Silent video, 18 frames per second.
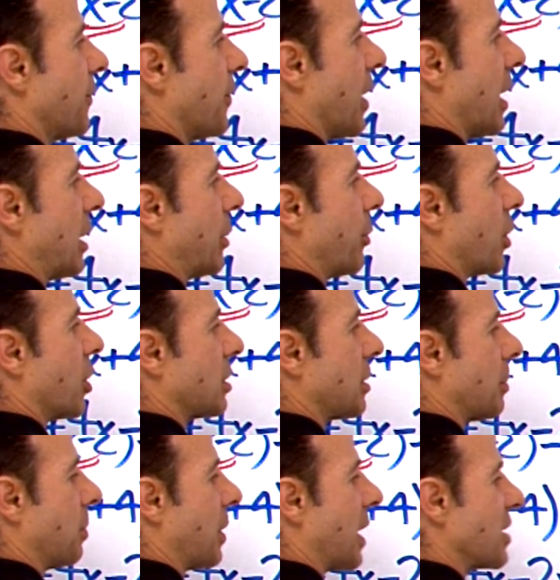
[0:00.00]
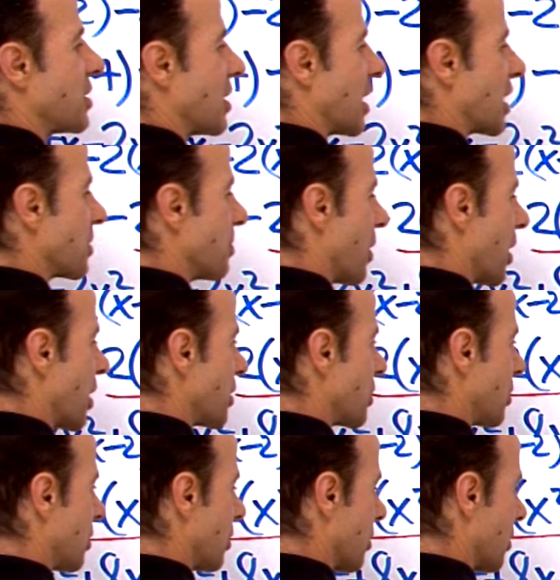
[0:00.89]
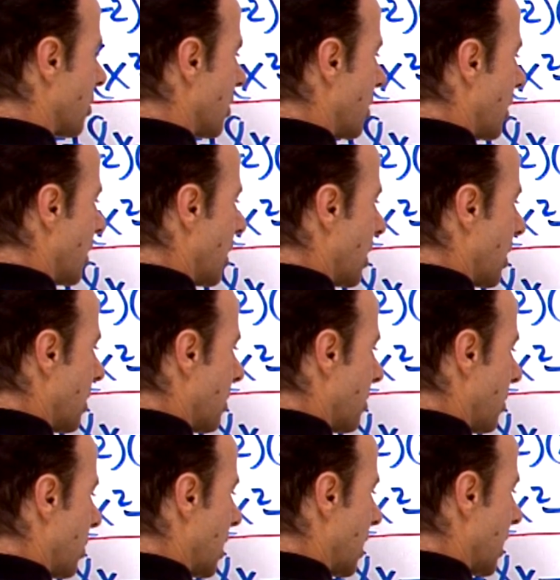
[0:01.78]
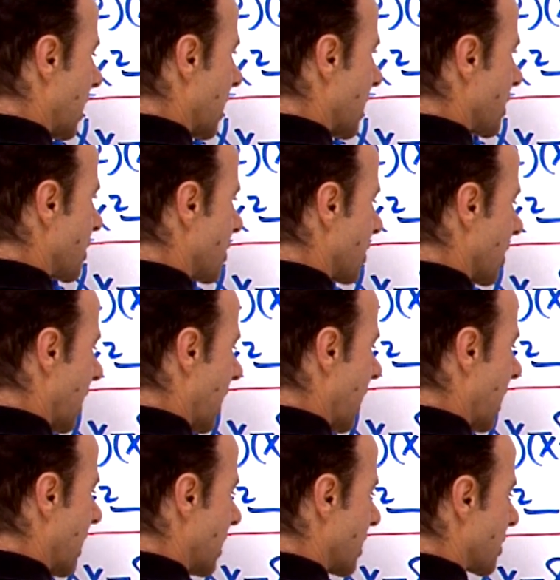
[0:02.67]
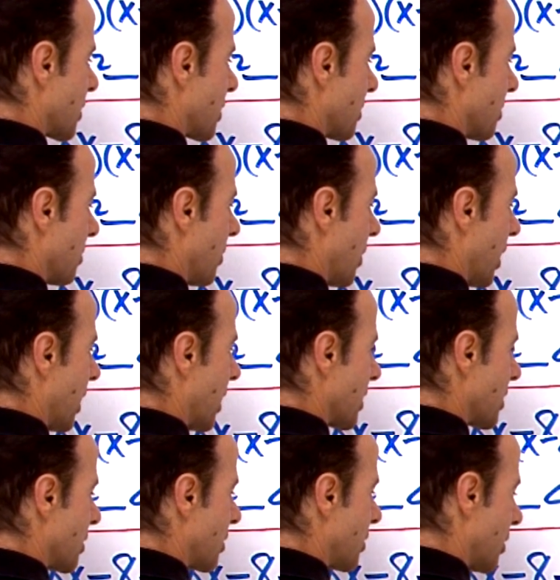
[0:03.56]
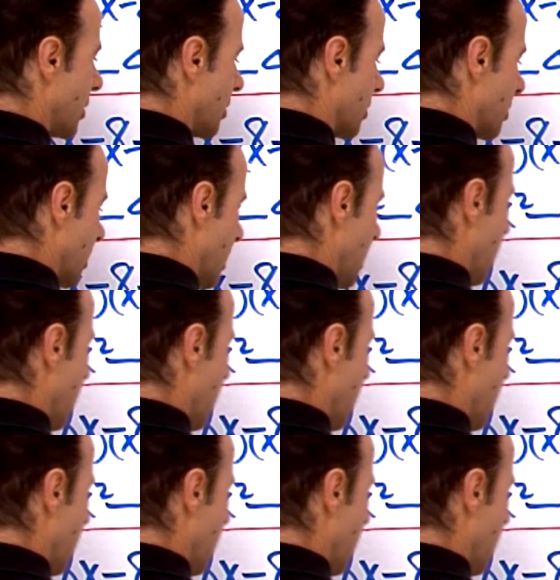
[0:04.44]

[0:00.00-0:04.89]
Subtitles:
finally, we've got the plus x minus 2. Plus x minus 2.